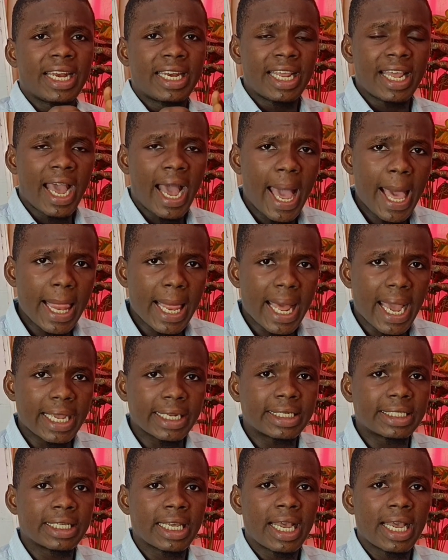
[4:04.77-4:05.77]
the
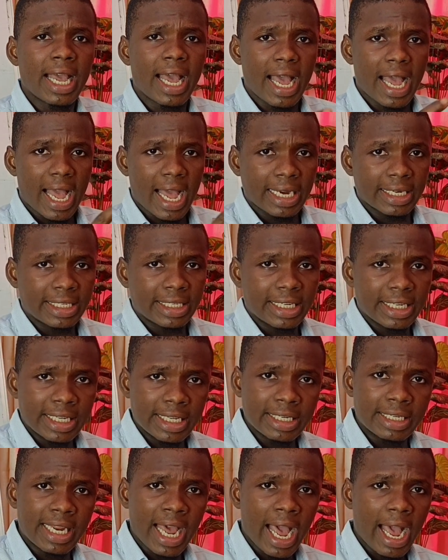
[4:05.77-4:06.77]
highlight and
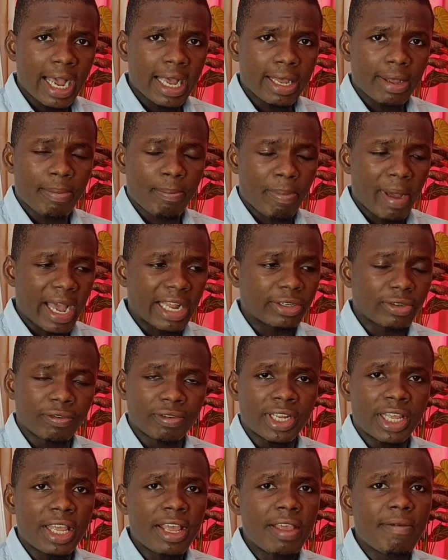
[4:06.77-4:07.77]
the dark part
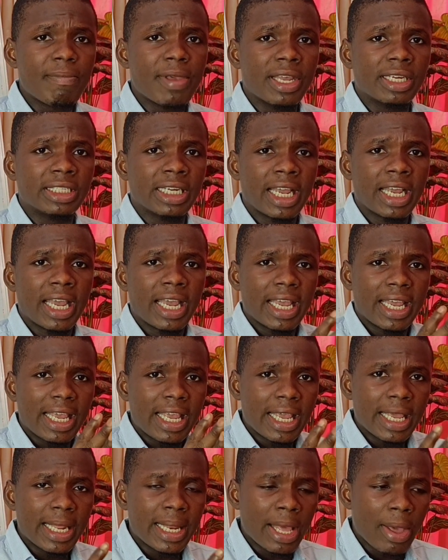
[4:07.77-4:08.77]
of the image
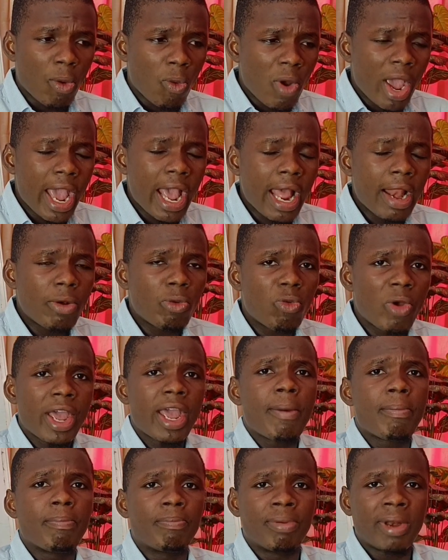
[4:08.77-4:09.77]
in a well
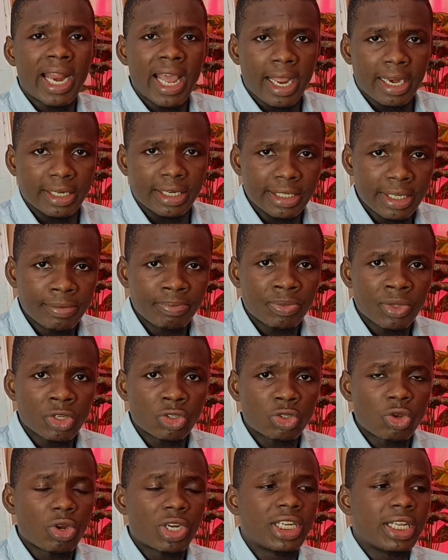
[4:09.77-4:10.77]
blend.
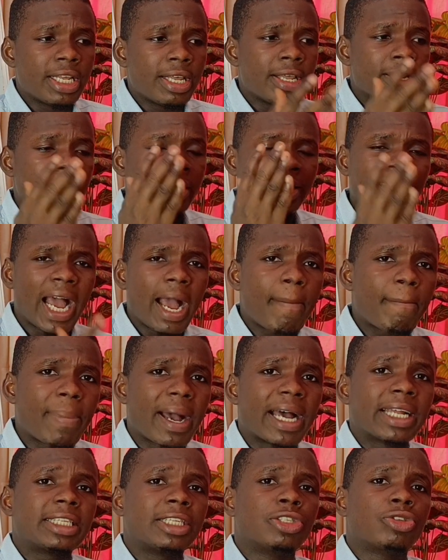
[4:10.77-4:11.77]
So the dark
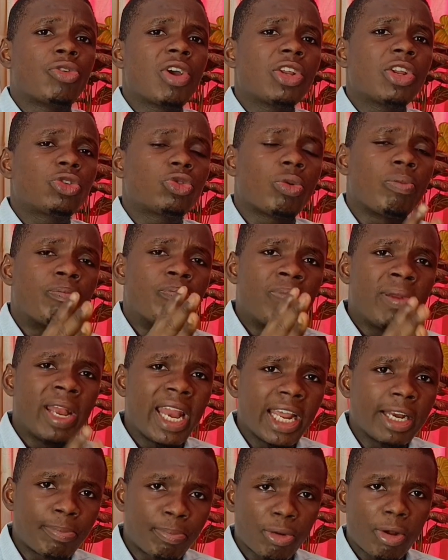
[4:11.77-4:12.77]
part is going to
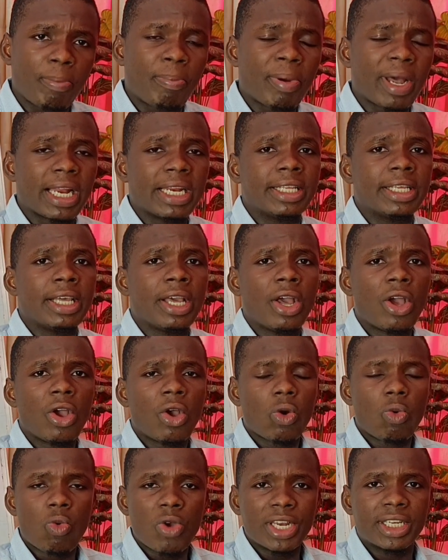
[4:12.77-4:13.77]
blend properly
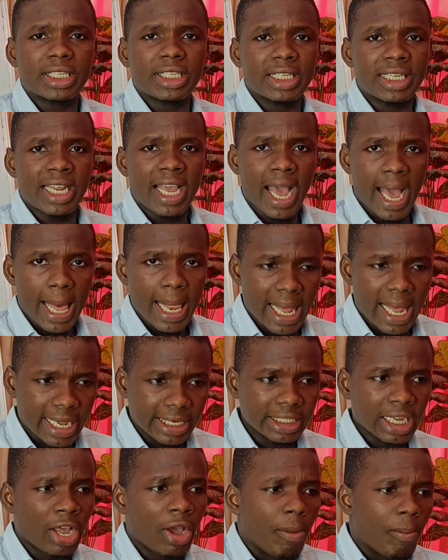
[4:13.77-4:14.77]
with the
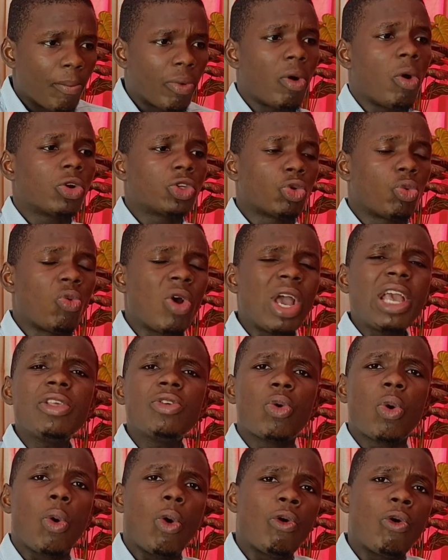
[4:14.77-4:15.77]
highlight. But when
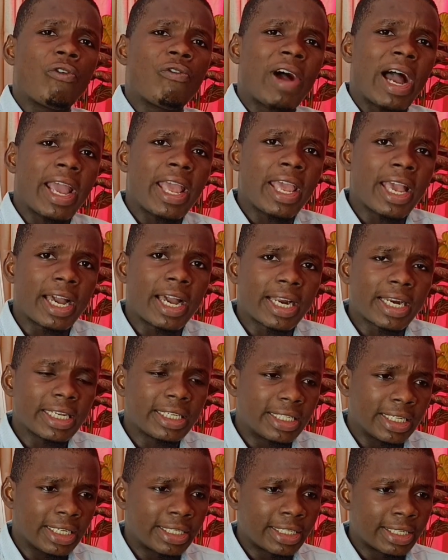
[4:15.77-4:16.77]
you over
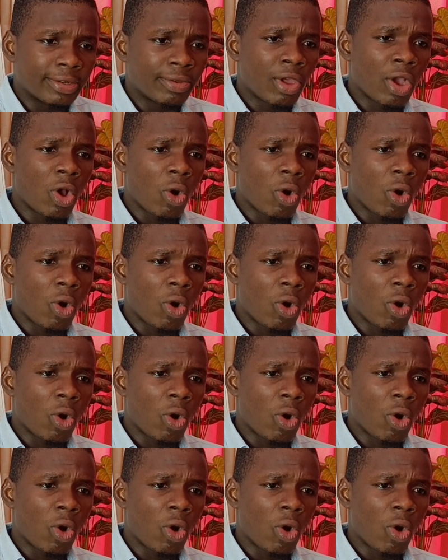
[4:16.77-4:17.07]
increase it,